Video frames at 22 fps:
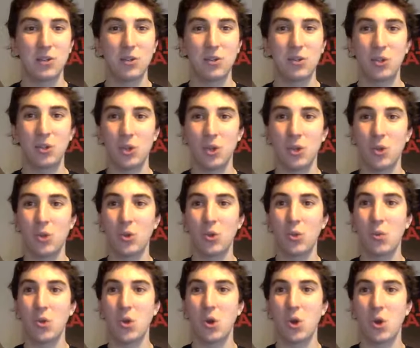
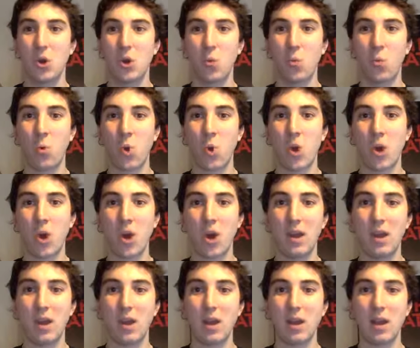2,
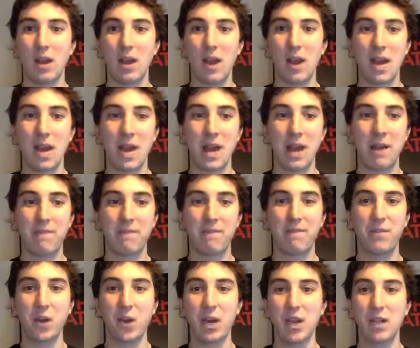1, and
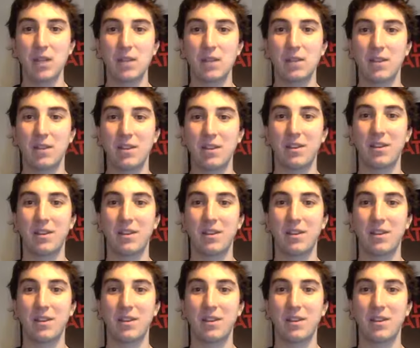freeze.